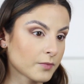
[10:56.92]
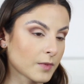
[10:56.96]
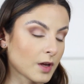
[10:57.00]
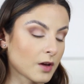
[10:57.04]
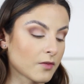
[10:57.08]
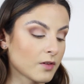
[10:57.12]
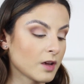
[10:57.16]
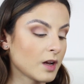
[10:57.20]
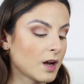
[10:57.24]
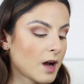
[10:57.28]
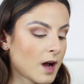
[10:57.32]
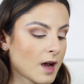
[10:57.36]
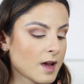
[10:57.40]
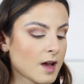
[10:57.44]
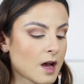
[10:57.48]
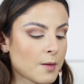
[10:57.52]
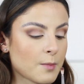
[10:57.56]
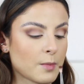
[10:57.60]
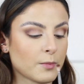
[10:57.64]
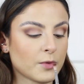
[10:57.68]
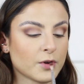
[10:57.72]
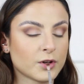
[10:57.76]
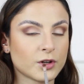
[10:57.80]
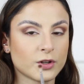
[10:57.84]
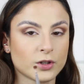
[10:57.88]
I think I
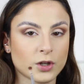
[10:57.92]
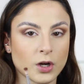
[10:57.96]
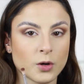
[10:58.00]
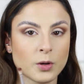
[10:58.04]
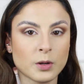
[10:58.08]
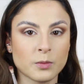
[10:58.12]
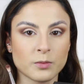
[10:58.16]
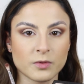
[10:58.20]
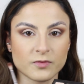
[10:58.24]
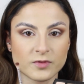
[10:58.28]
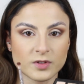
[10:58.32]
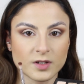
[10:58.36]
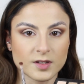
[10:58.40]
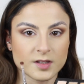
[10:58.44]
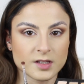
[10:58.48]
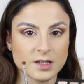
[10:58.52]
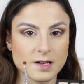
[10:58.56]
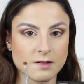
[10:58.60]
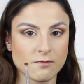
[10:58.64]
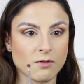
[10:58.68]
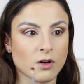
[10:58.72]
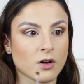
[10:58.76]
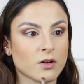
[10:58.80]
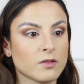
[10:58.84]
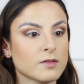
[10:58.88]
am. I'm gonna go in with
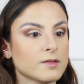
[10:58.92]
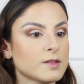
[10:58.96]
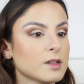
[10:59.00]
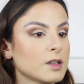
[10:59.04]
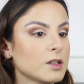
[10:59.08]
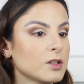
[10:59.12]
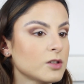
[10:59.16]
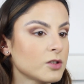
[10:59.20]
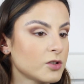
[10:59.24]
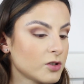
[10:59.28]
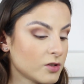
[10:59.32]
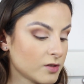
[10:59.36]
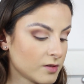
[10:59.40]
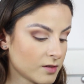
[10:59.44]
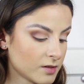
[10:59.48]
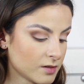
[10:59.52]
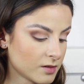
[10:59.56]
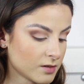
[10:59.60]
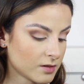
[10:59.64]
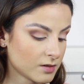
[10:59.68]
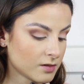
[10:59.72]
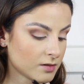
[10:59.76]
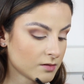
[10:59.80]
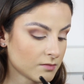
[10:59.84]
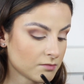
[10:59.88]
Dusty Rose and
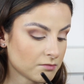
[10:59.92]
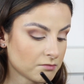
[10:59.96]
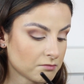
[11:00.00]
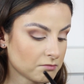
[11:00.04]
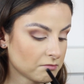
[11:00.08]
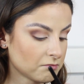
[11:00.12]
just